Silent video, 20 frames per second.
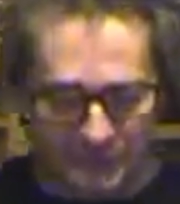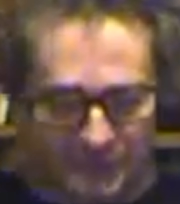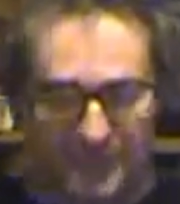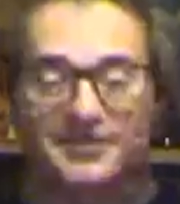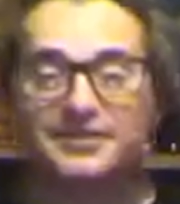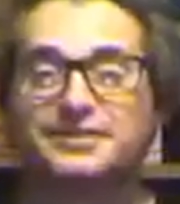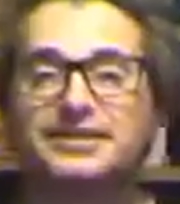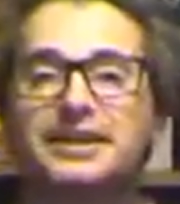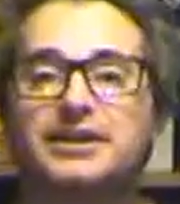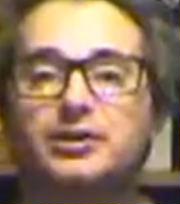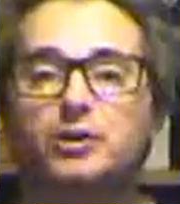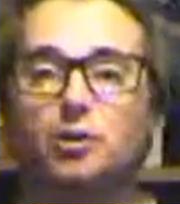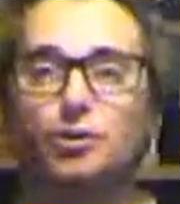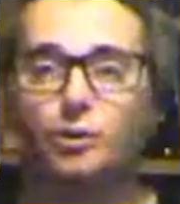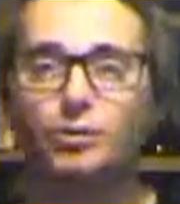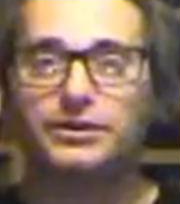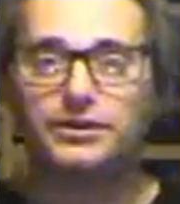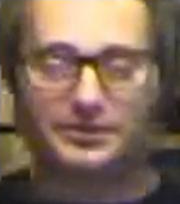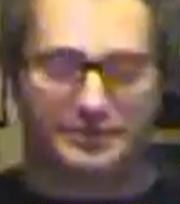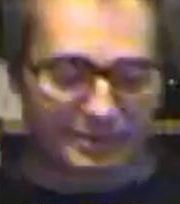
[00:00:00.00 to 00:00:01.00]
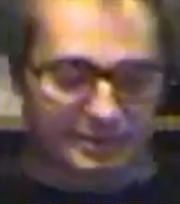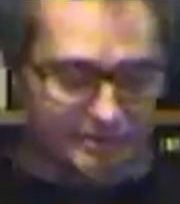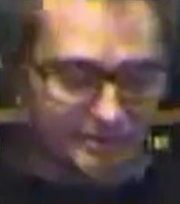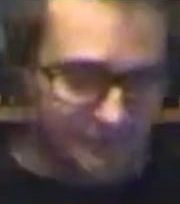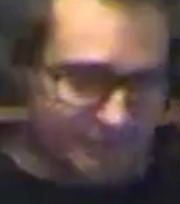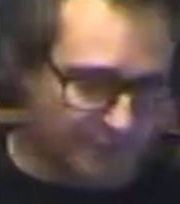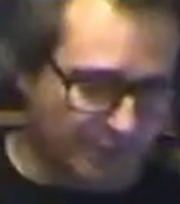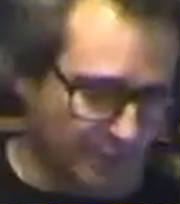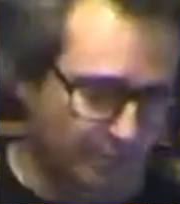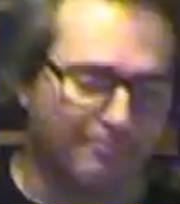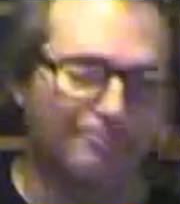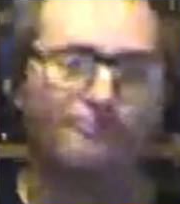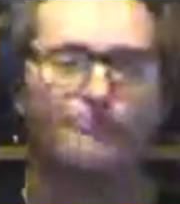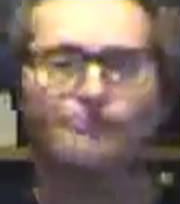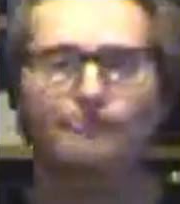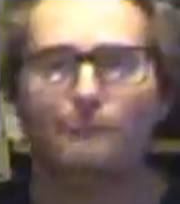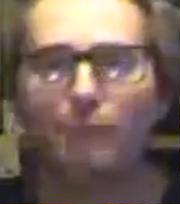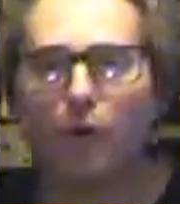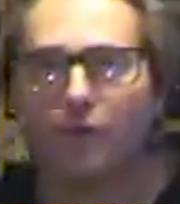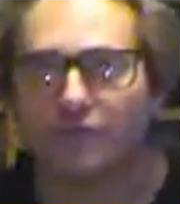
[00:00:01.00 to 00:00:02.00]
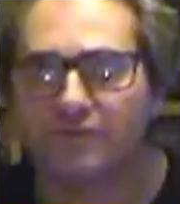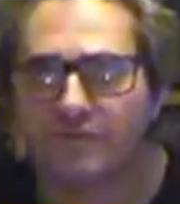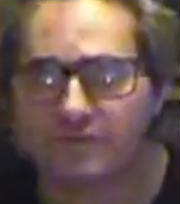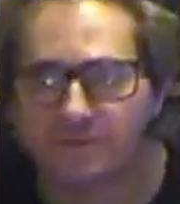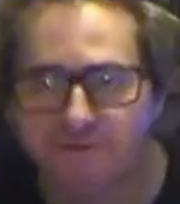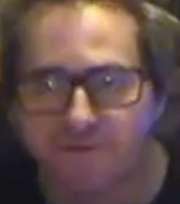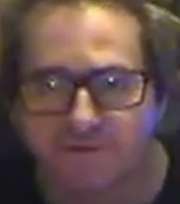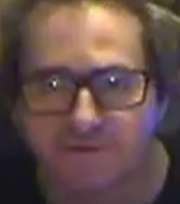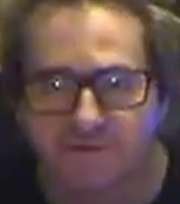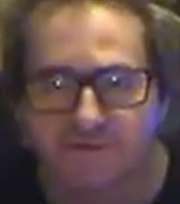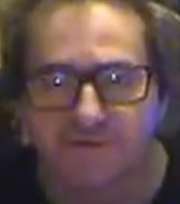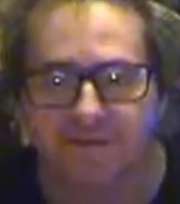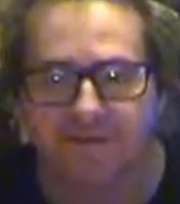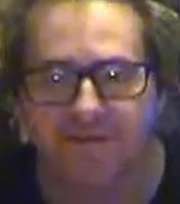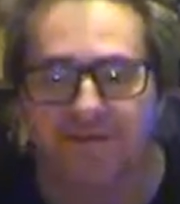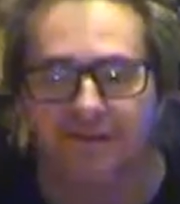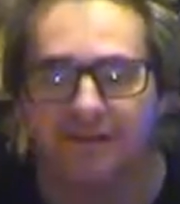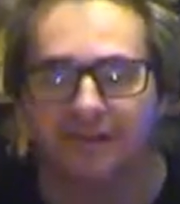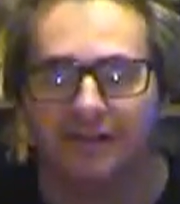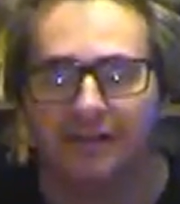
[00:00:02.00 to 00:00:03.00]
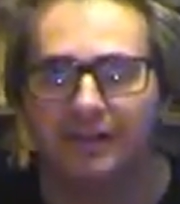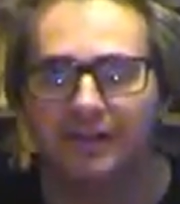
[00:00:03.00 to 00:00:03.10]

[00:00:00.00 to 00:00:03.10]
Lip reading: let's take a look at this monster of a thing.